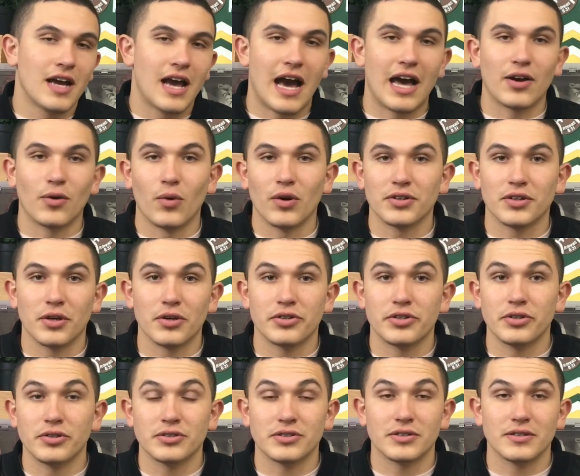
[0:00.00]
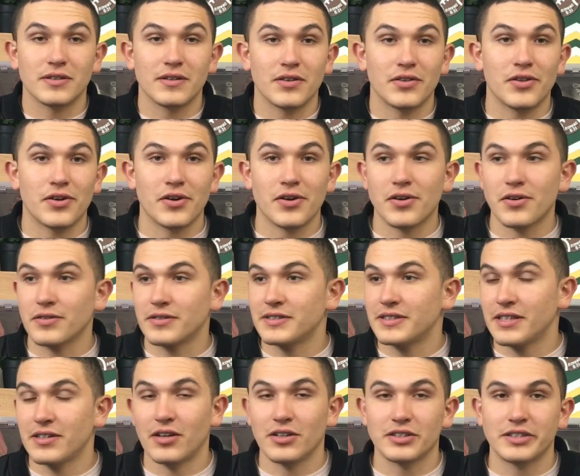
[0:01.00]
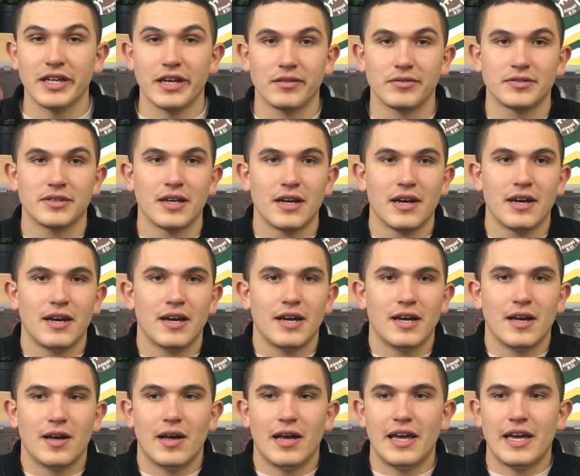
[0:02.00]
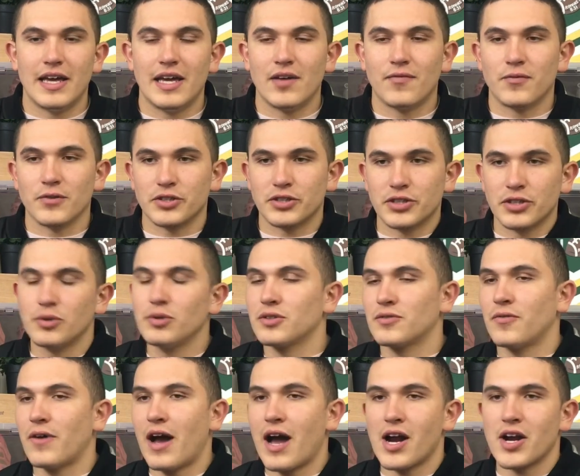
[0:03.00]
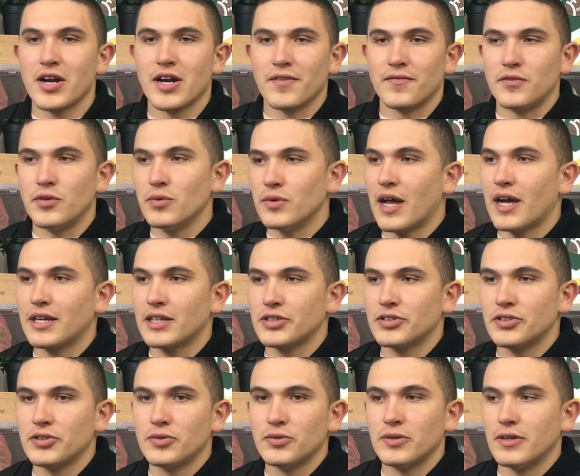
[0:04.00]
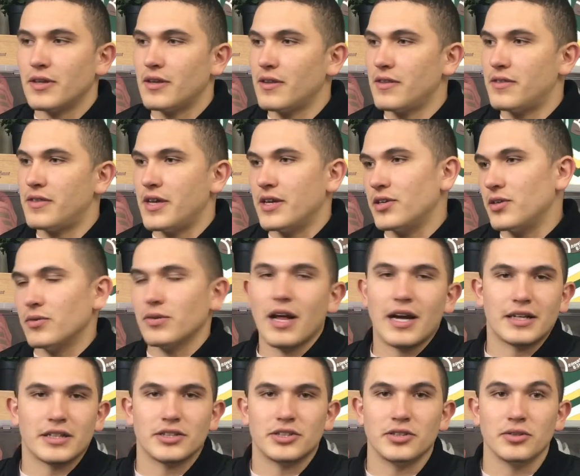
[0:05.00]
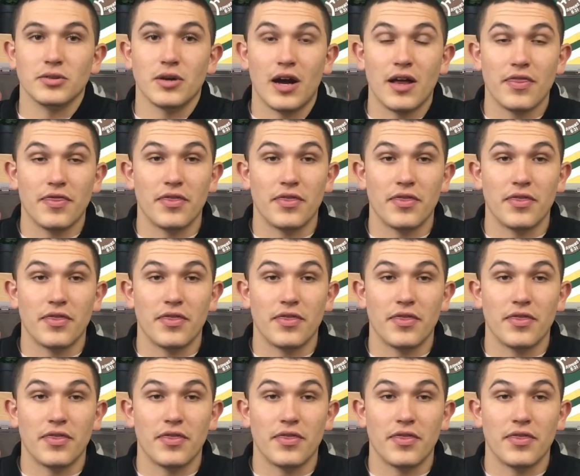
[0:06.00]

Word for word: I don't want those shoes. They're sitting on shelves. If a shoe is fire, if you like a shoe, then you like a shoe.